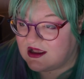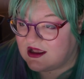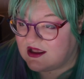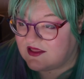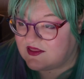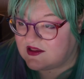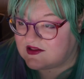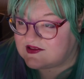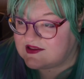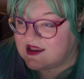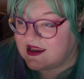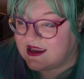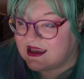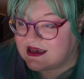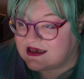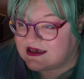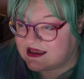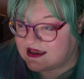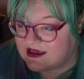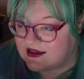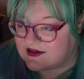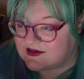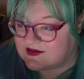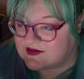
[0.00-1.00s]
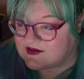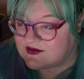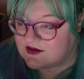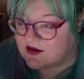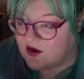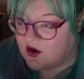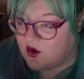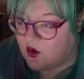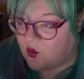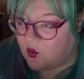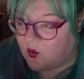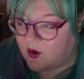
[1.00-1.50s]
The second is,
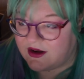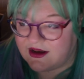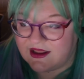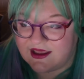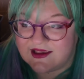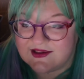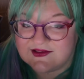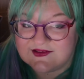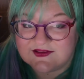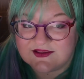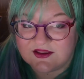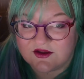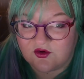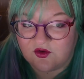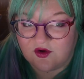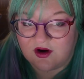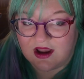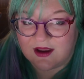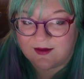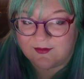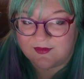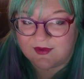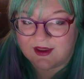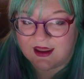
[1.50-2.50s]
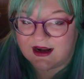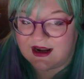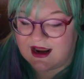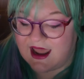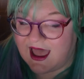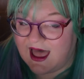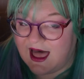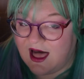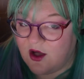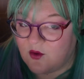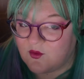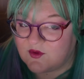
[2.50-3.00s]
what is the crime, and
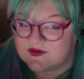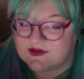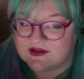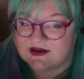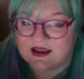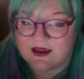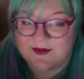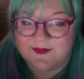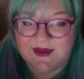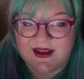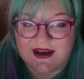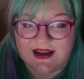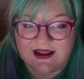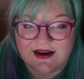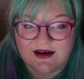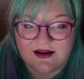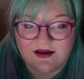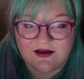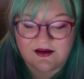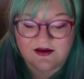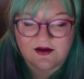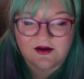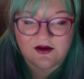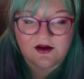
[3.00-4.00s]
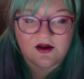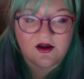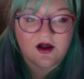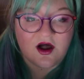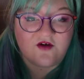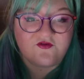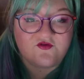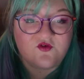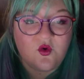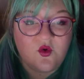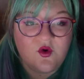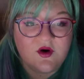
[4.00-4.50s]
how was it committed?
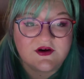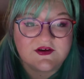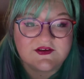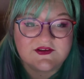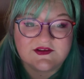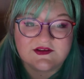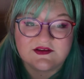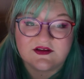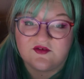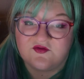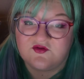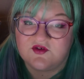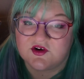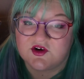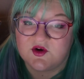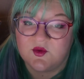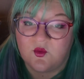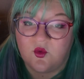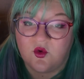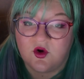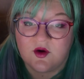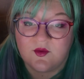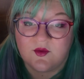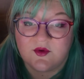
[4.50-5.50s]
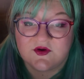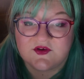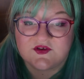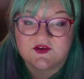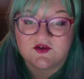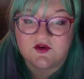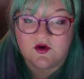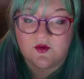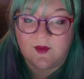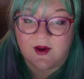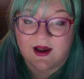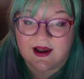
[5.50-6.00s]
Of course, if Dr. Mortimer's
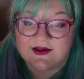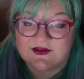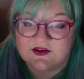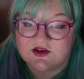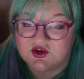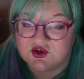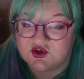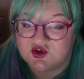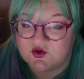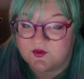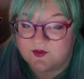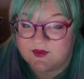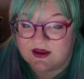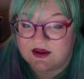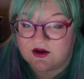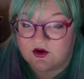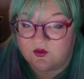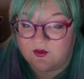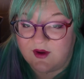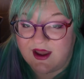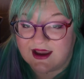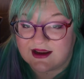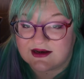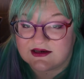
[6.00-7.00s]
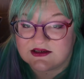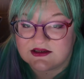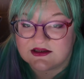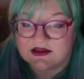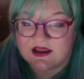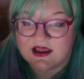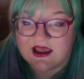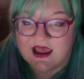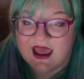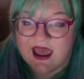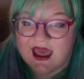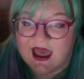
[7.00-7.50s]
surmise should be correct,
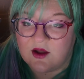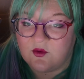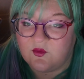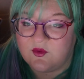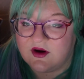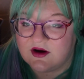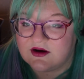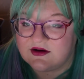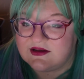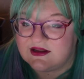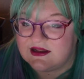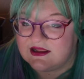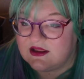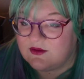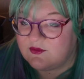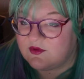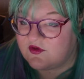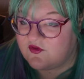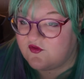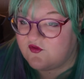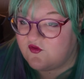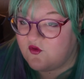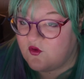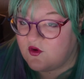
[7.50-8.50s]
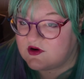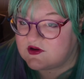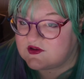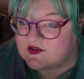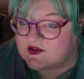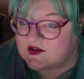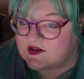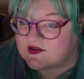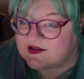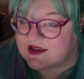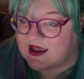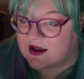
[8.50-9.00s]
and we are dealing with
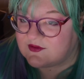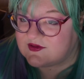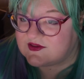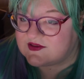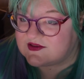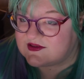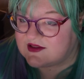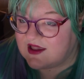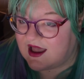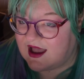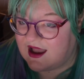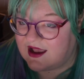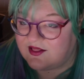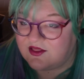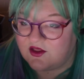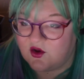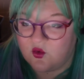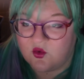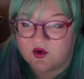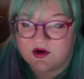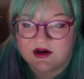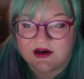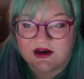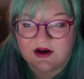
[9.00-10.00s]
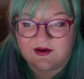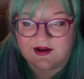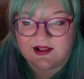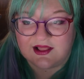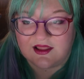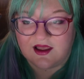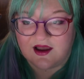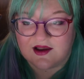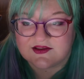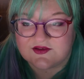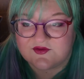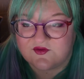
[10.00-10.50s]
forces outside the ordinary
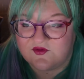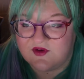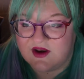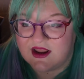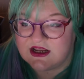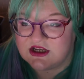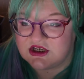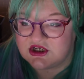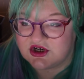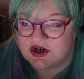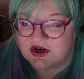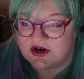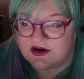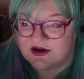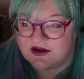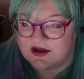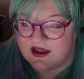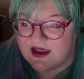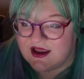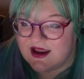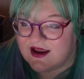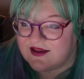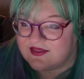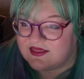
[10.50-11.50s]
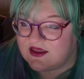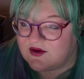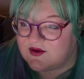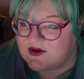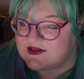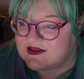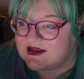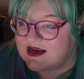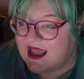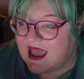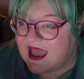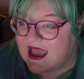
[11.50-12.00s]
laws of nature, there
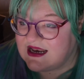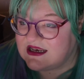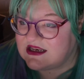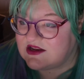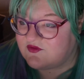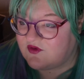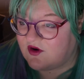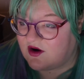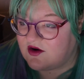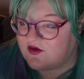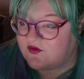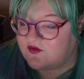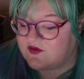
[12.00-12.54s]
is an end of our